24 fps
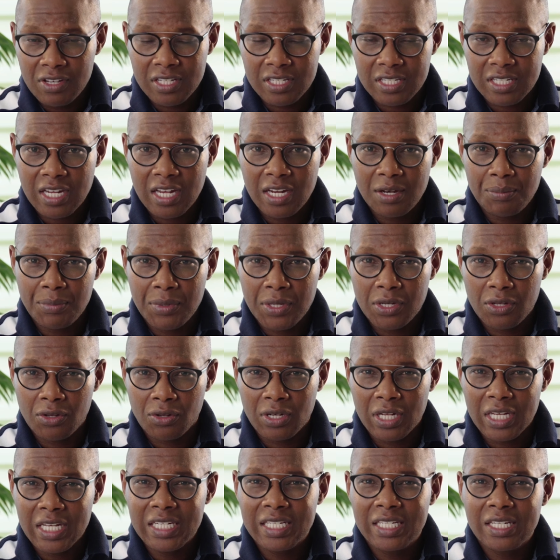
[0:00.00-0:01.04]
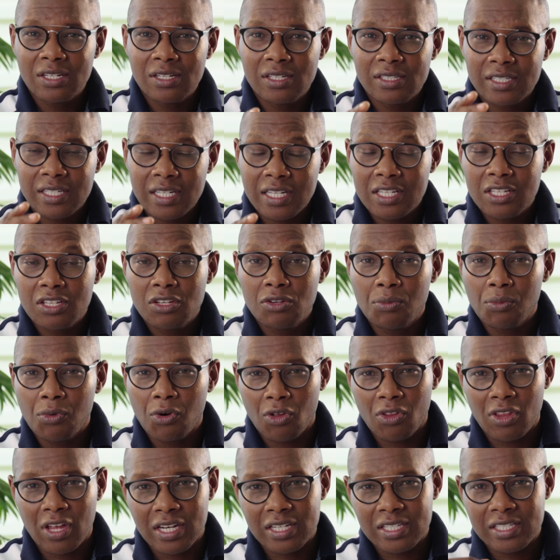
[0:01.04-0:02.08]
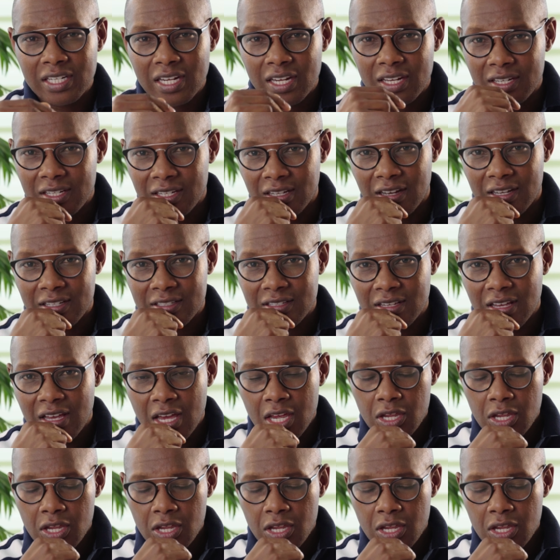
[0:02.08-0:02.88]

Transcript: it's 10 million, it will take you more than 10 years.